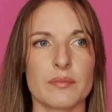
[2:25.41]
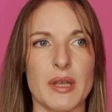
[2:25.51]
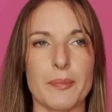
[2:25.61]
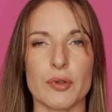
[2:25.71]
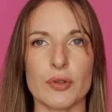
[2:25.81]

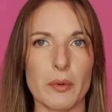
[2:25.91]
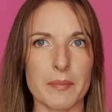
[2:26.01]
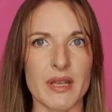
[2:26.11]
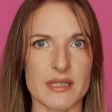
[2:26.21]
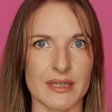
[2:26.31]
people who
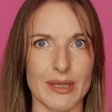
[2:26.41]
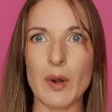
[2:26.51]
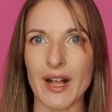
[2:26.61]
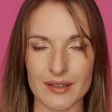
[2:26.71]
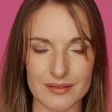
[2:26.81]
are mentally
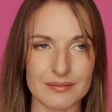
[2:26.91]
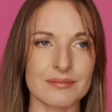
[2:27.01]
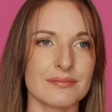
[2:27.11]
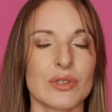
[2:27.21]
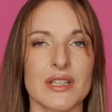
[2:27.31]
well
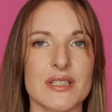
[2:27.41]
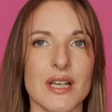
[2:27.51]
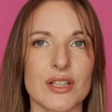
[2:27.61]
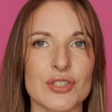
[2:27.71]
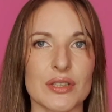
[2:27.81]
or
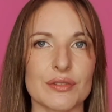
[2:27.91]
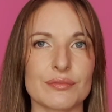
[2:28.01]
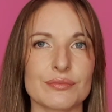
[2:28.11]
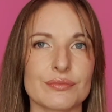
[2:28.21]
intelligent.